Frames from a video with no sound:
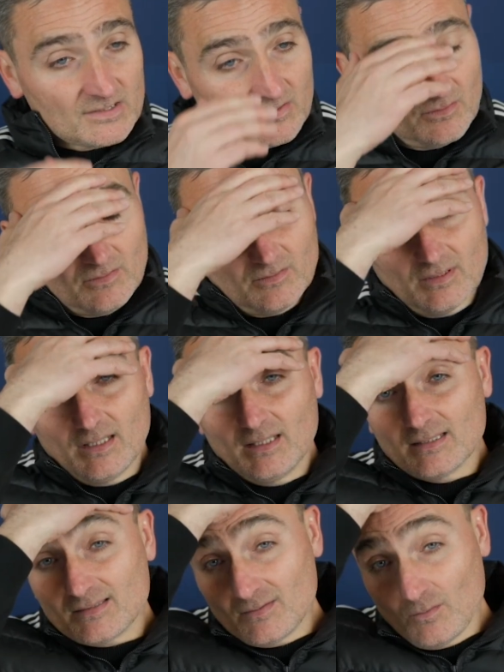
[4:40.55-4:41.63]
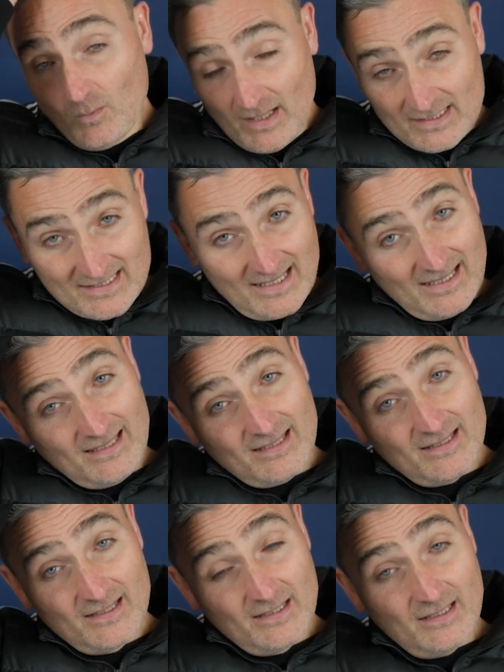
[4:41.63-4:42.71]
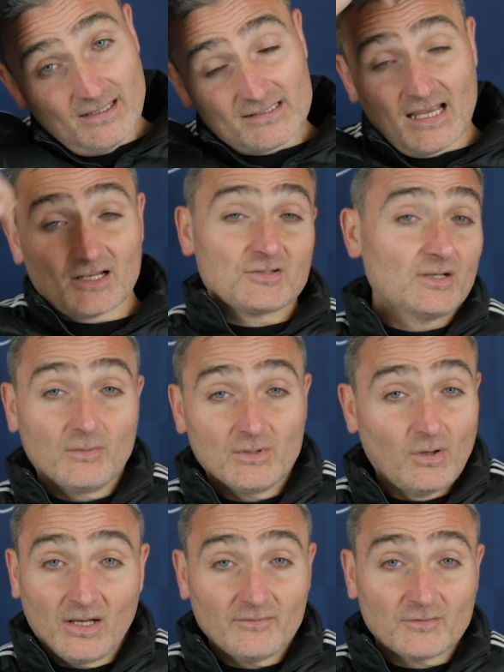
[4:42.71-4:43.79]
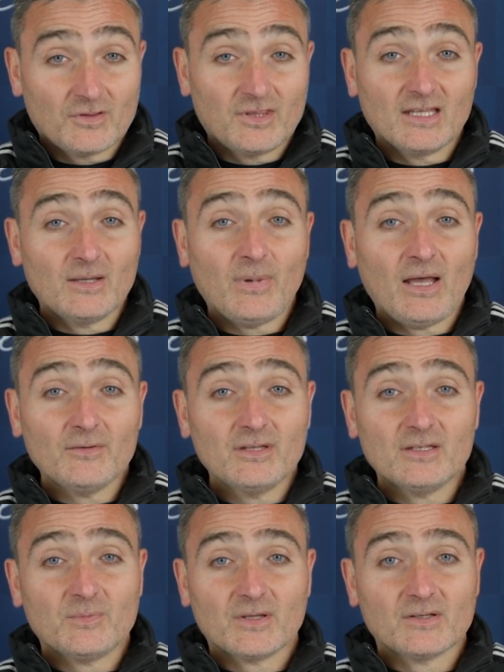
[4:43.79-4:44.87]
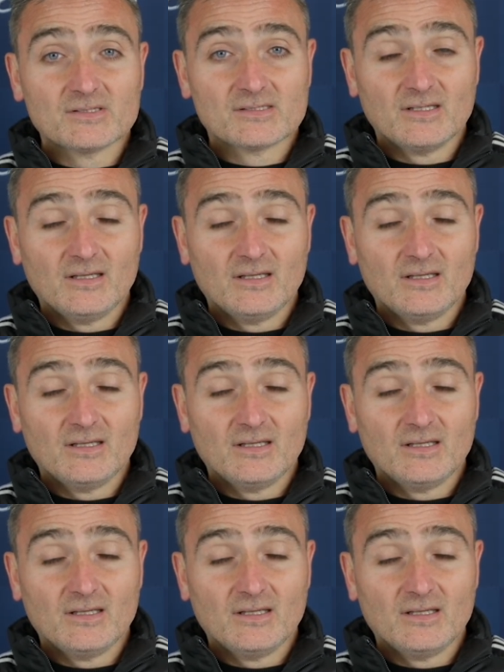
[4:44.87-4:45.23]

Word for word: So uh, Wednesday is actually we don't have to think about it because.